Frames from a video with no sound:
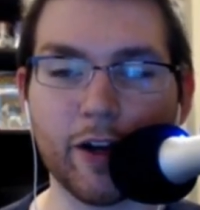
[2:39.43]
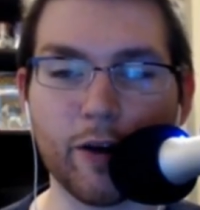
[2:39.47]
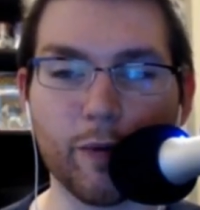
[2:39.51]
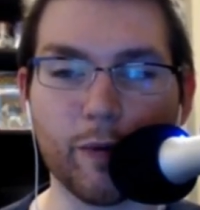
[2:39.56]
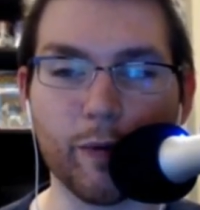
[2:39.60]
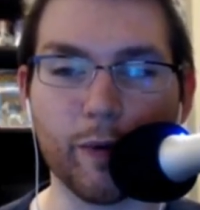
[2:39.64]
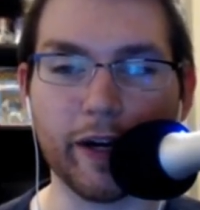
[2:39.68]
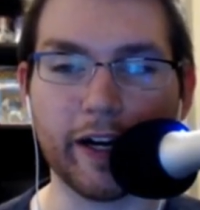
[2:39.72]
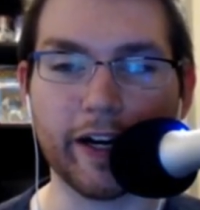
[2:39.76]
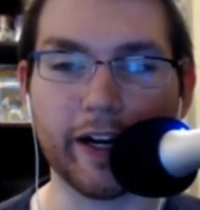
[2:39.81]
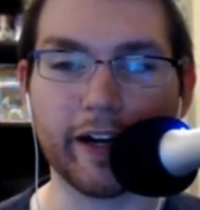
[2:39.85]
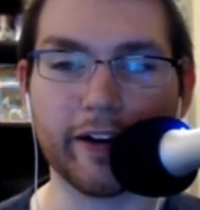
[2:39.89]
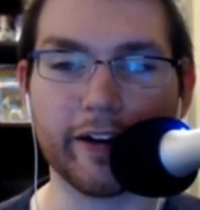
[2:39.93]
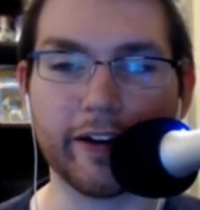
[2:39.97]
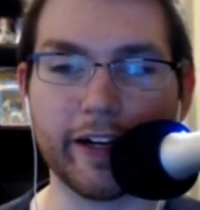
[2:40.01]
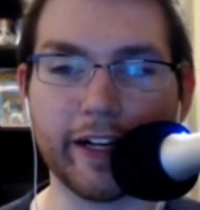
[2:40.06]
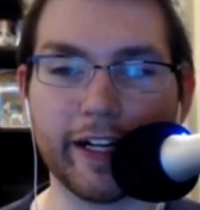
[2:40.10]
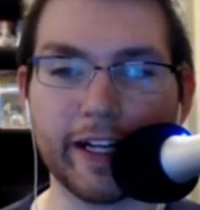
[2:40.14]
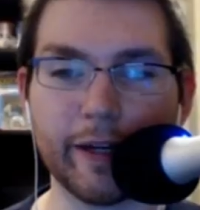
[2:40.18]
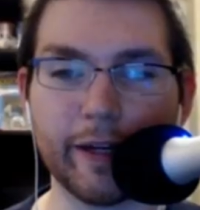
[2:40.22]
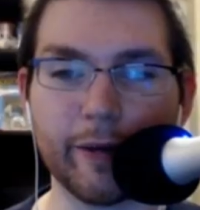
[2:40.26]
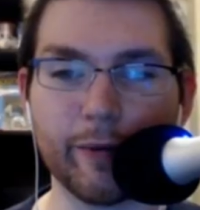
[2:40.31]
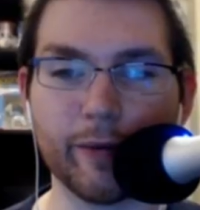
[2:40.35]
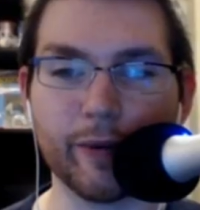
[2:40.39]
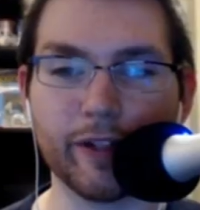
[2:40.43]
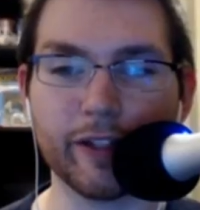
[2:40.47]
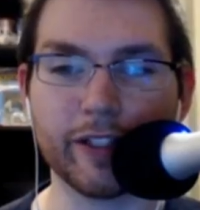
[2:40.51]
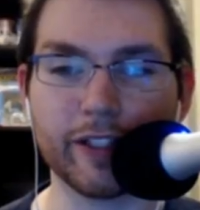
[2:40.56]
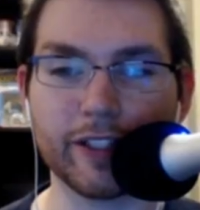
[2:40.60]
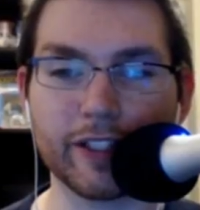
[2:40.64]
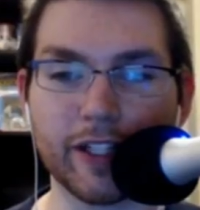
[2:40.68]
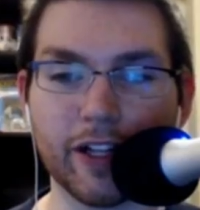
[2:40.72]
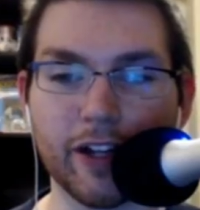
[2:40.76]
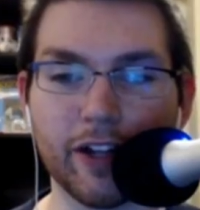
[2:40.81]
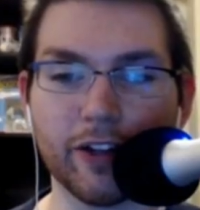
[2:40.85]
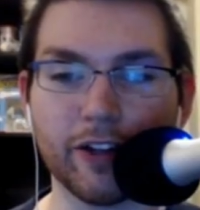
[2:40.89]
where it
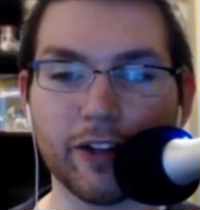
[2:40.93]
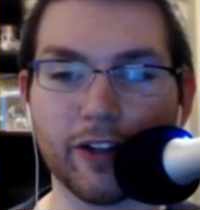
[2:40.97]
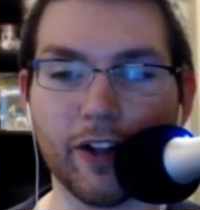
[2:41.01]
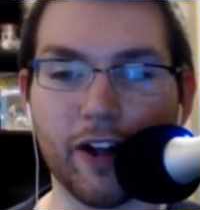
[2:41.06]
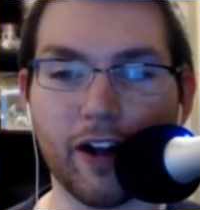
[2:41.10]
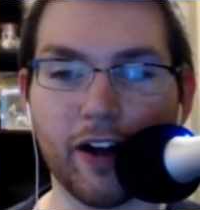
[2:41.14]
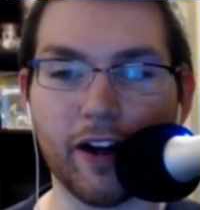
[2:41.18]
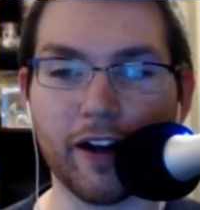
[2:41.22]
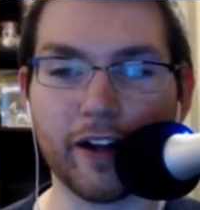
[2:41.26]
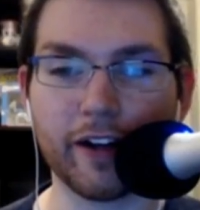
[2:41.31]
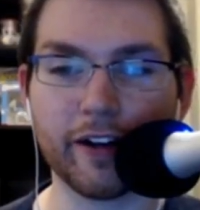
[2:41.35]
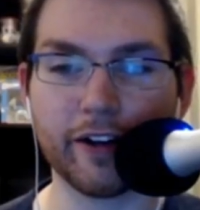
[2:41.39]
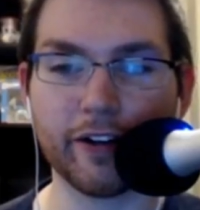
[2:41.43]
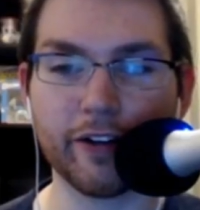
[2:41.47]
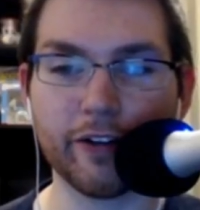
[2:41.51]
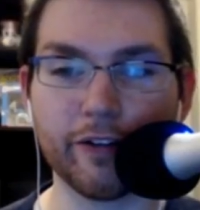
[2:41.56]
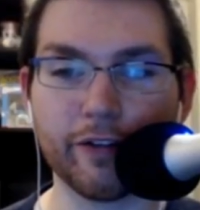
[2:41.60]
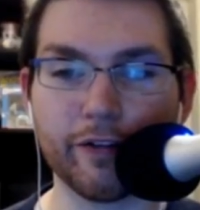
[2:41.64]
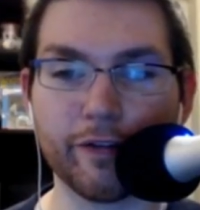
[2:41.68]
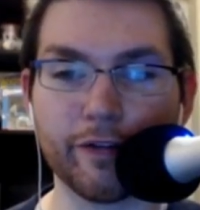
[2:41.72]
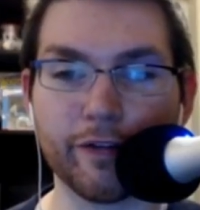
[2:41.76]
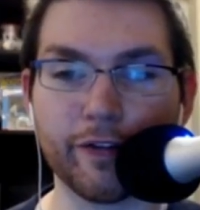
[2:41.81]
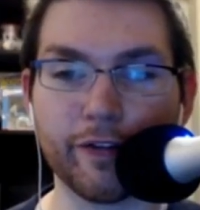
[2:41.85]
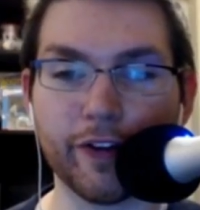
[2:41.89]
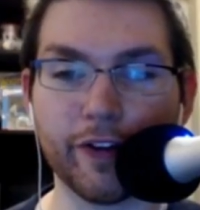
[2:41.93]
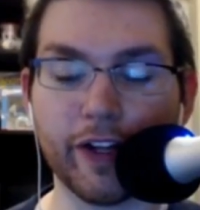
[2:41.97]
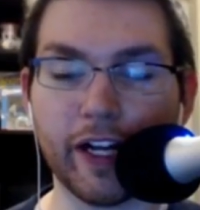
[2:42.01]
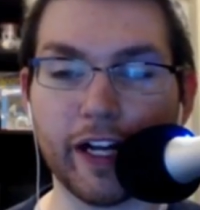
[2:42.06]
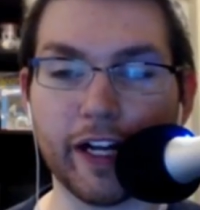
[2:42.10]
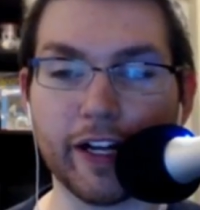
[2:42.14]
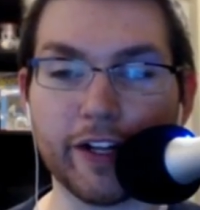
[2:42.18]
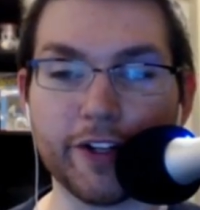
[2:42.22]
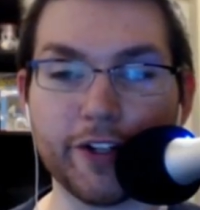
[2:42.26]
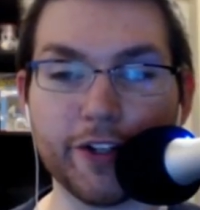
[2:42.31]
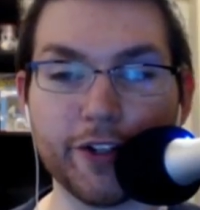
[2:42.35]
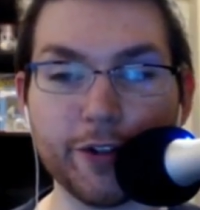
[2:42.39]
was a lot of
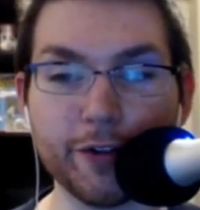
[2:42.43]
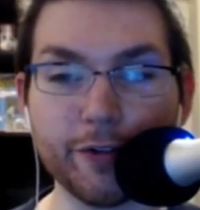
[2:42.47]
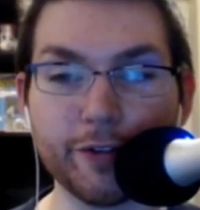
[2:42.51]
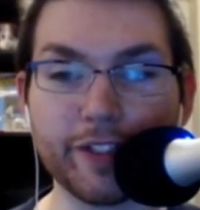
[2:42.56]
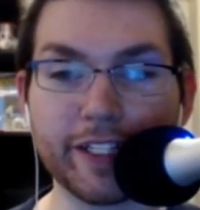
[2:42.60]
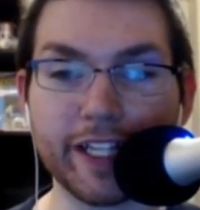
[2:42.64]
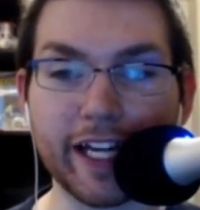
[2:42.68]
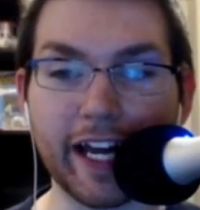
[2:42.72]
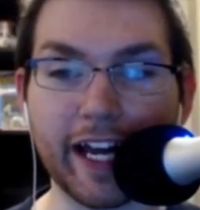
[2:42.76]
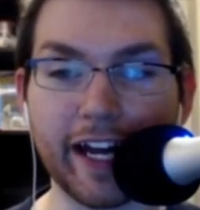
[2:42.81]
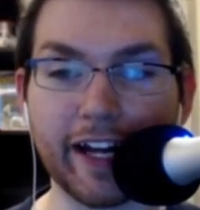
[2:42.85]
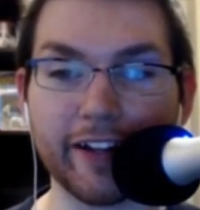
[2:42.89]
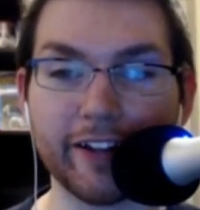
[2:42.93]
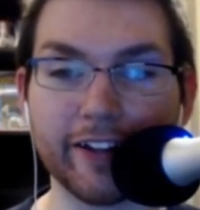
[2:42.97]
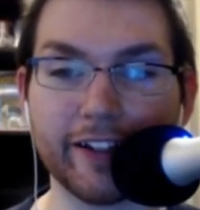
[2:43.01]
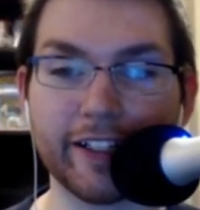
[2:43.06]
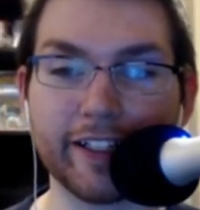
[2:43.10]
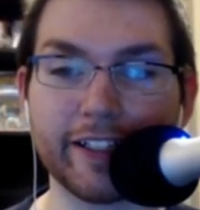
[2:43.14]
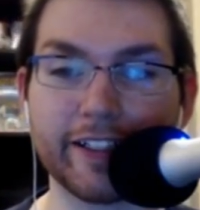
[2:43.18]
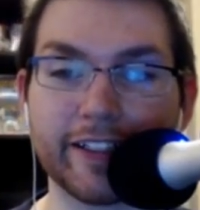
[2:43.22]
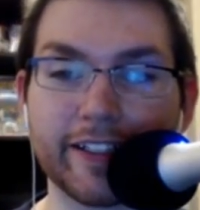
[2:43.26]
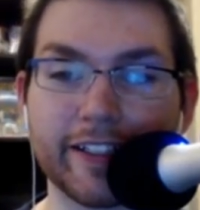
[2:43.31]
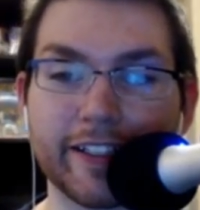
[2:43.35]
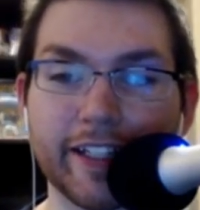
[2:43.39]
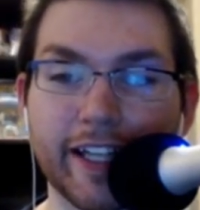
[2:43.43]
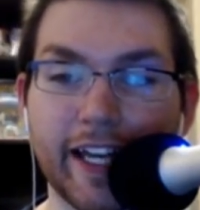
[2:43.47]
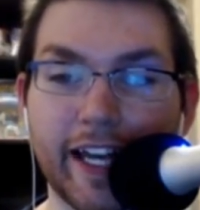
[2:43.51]
uh, new talent.